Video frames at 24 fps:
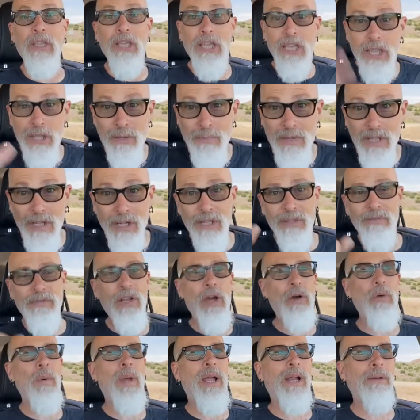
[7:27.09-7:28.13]
In the middle of
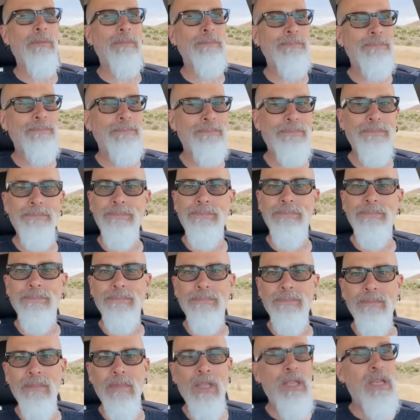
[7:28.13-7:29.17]
nowhere.
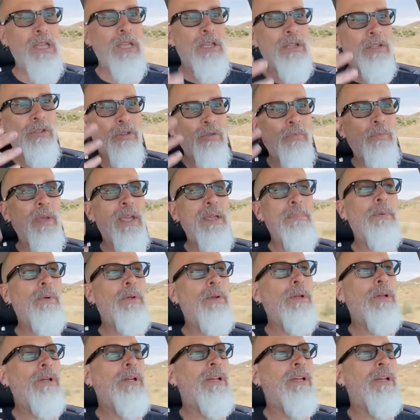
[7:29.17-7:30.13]
There's people